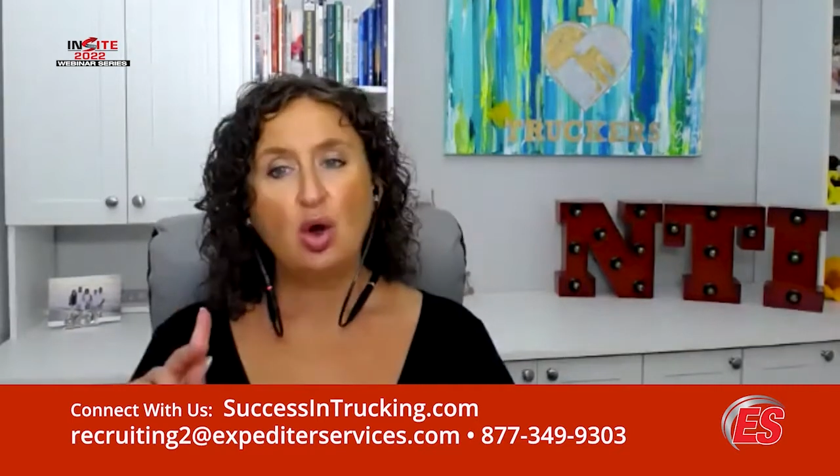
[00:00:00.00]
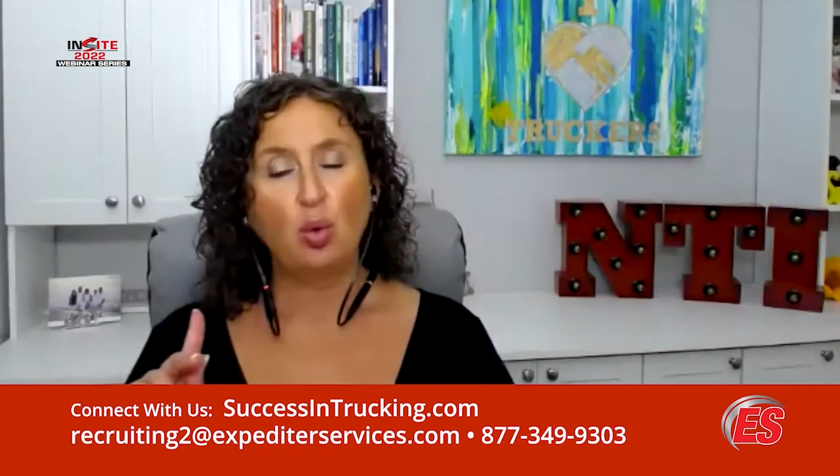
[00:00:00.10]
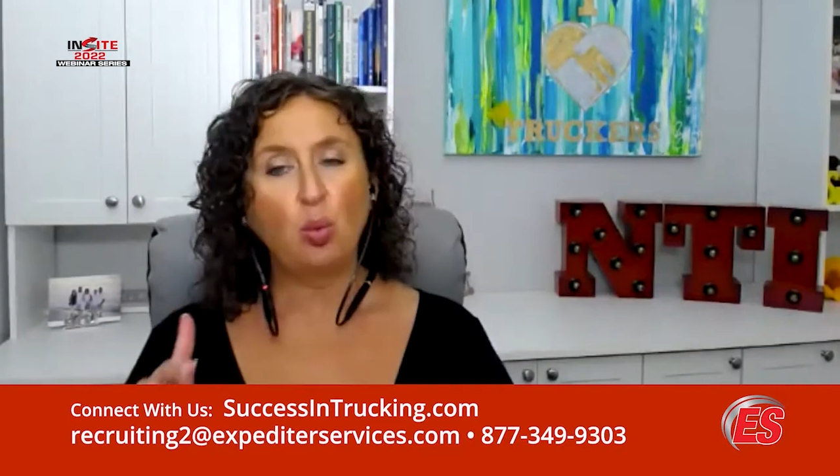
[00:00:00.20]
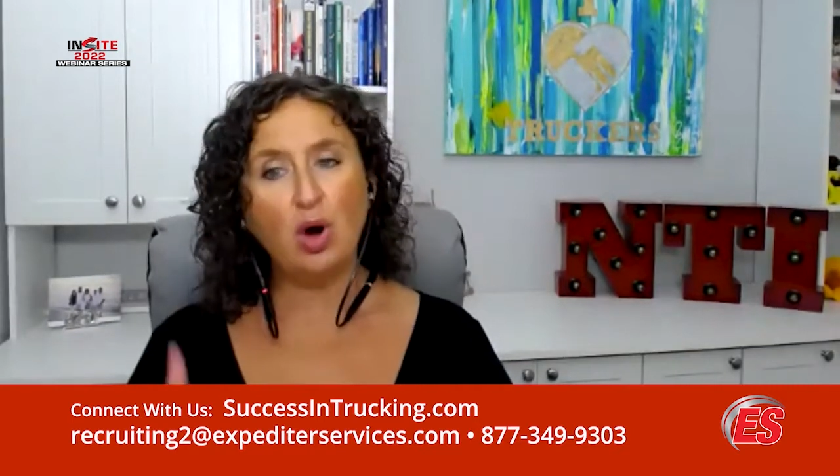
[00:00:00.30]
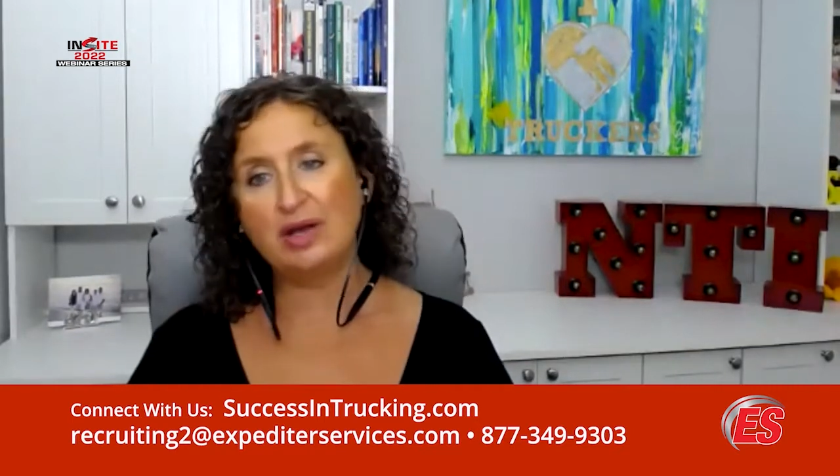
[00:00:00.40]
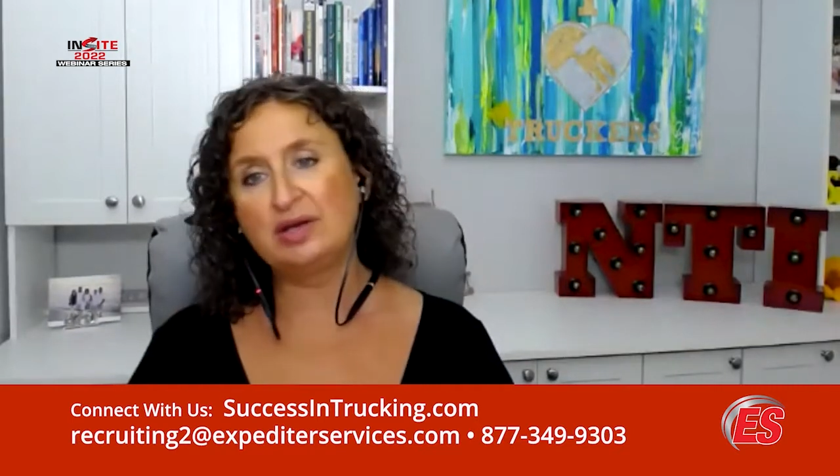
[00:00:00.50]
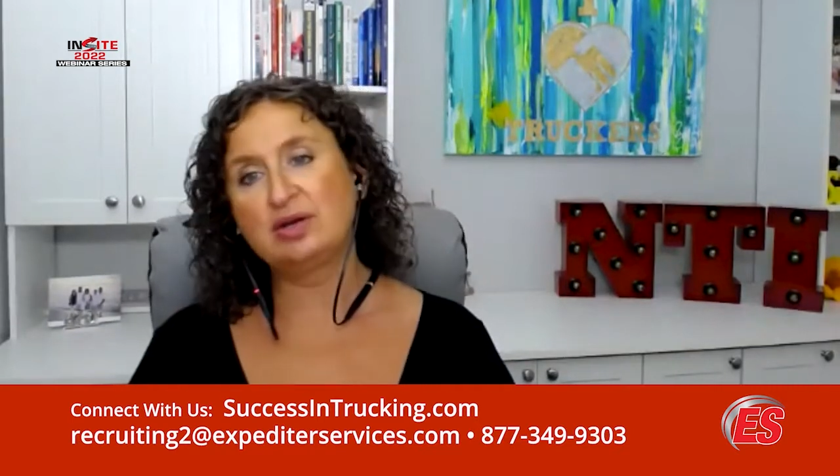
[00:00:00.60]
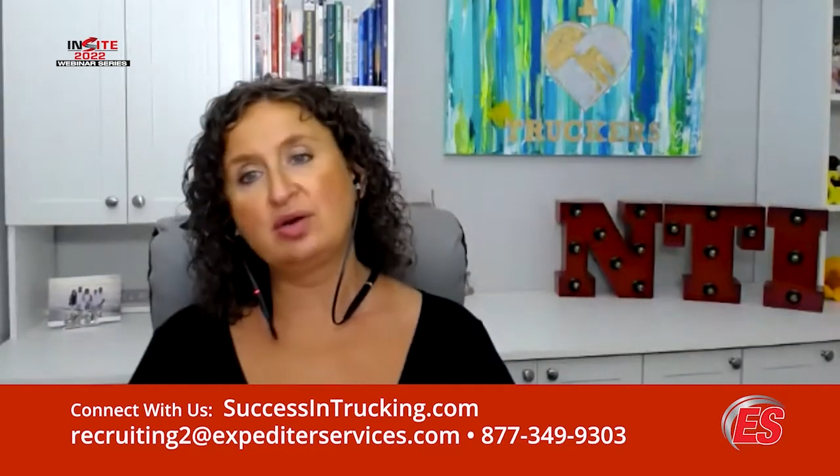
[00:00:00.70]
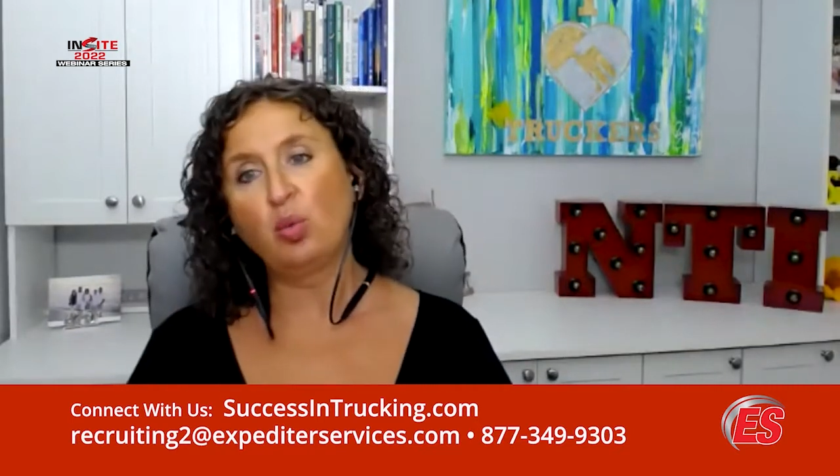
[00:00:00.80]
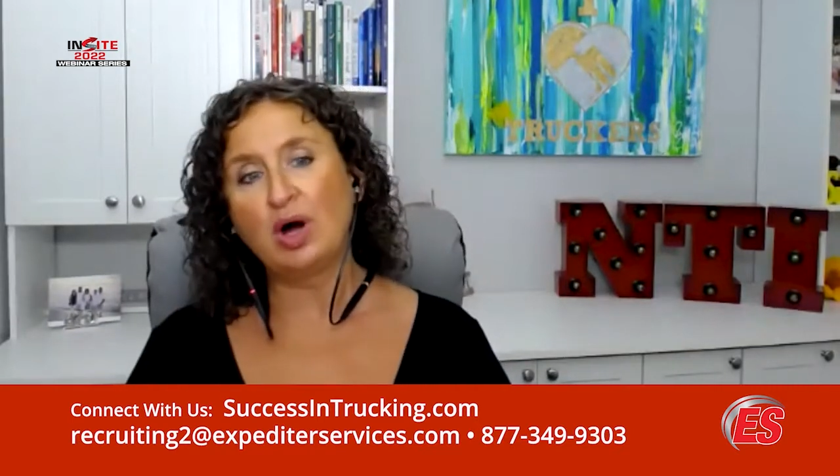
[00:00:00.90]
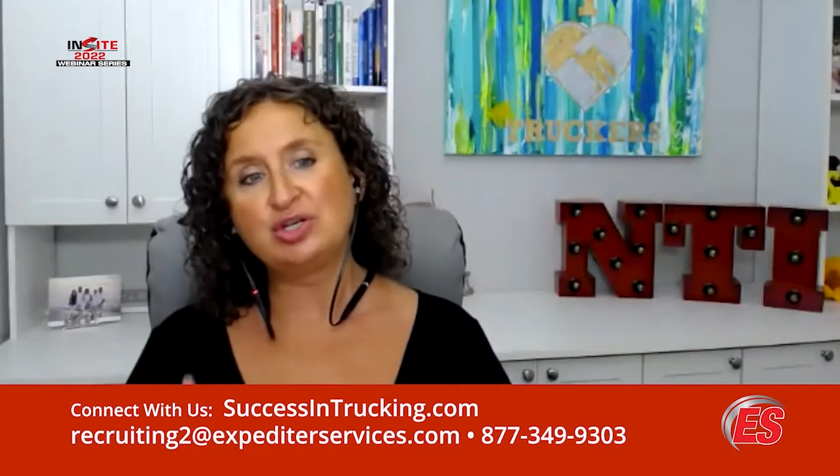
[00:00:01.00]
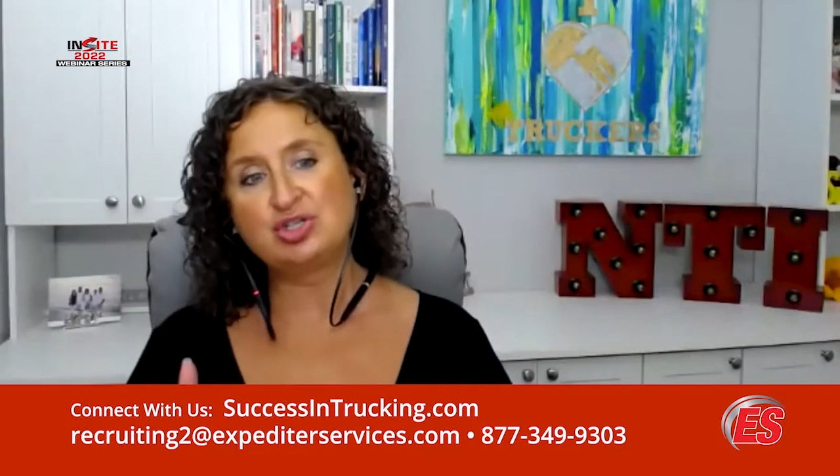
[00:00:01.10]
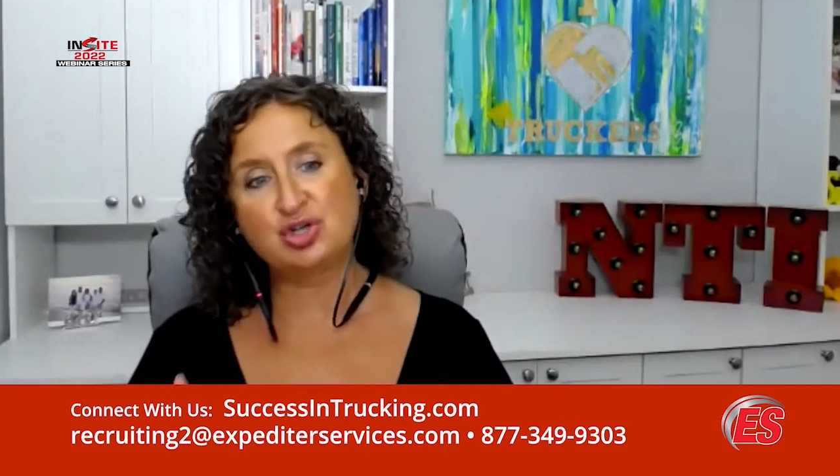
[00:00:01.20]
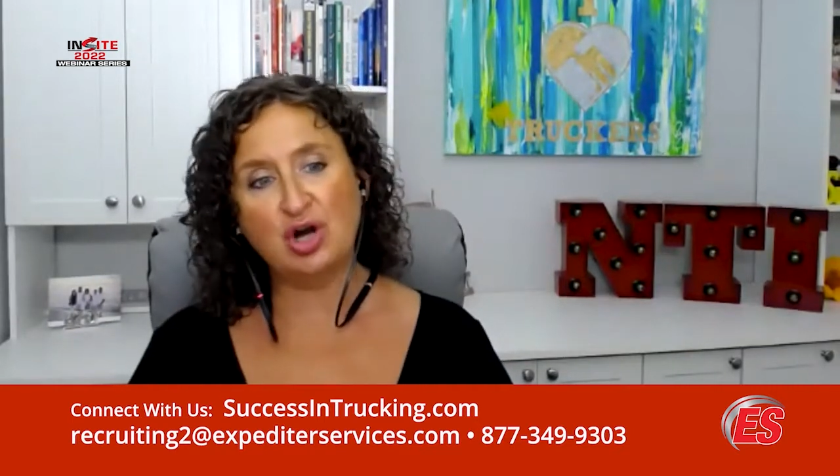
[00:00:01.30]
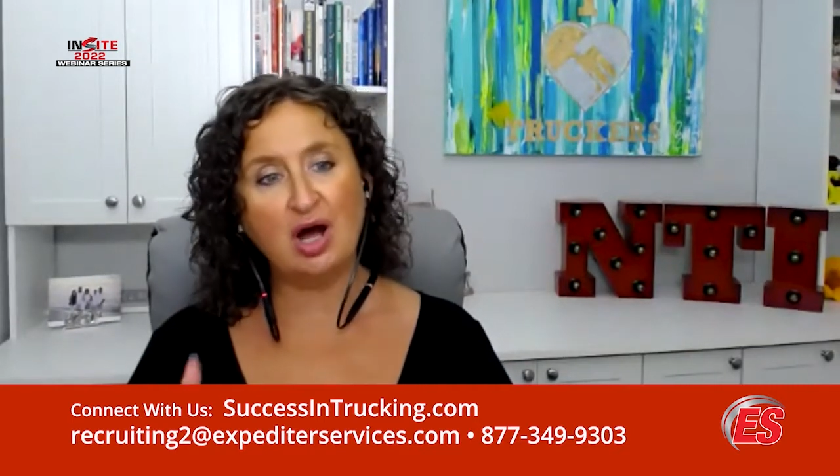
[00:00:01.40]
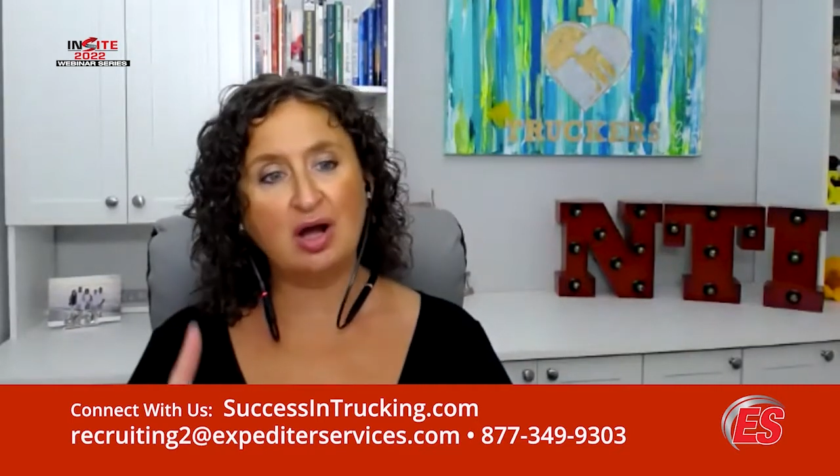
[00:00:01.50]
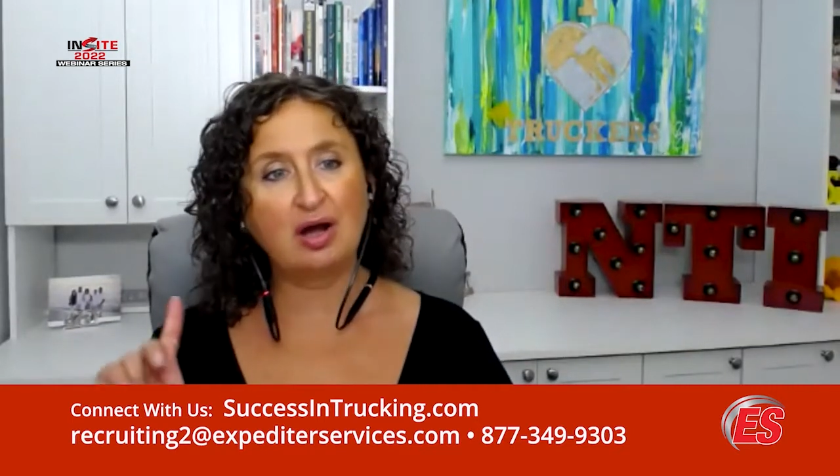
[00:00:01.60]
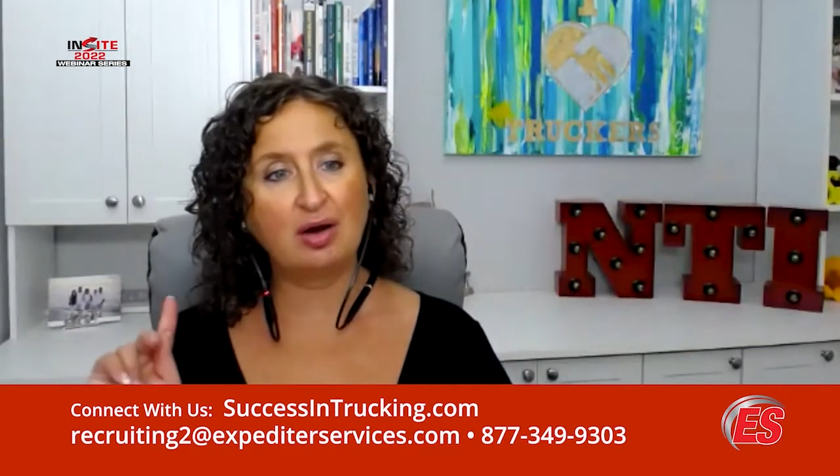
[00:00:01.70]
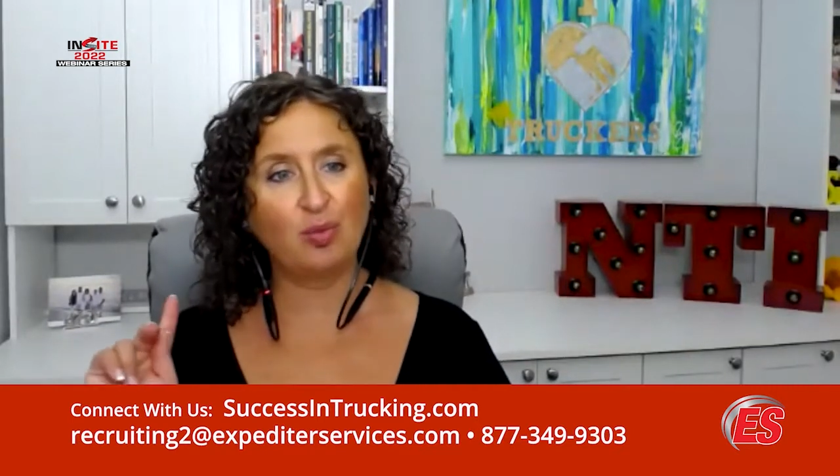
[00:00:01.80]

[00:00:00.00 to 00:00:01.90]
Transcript: one truck,